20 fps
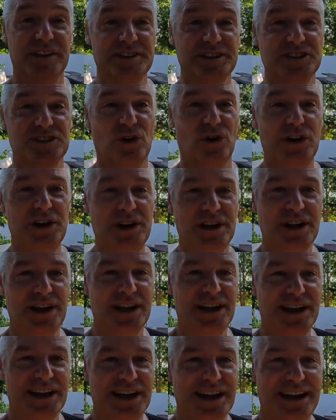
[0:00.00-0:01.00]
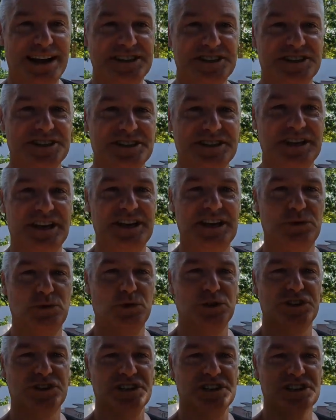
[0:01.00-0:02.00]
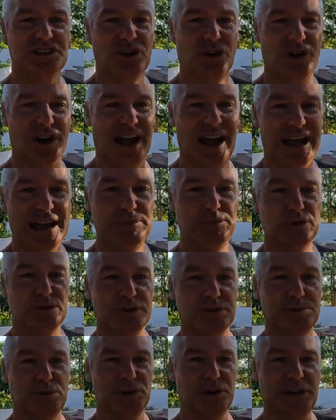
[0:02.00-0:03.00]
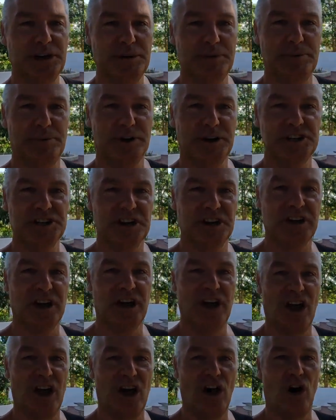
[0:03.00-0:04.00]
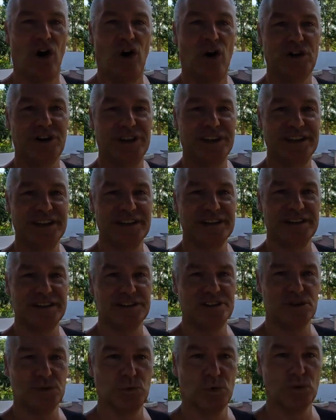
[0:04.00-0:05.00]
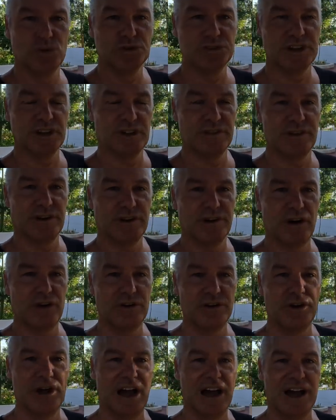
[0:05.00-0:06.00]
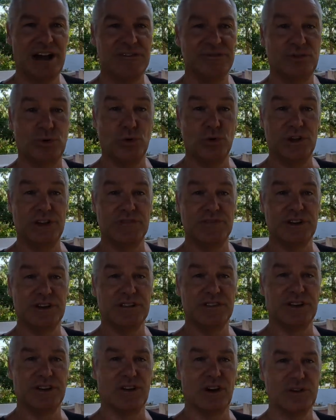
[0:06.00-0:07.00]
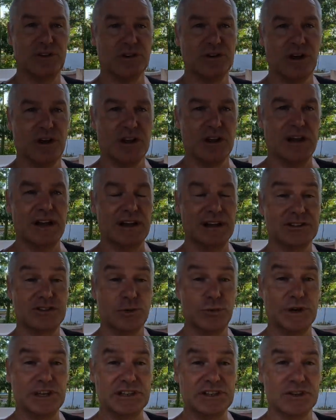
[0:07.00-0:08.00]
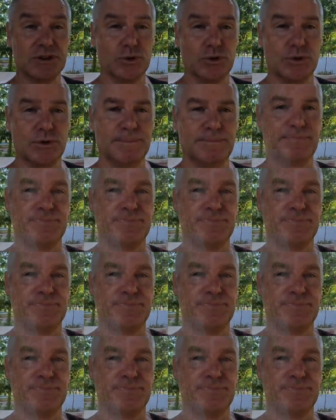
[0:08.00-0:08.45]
other side, Argentina were just not able to put any pressure on England towards their own half or even in their own 22.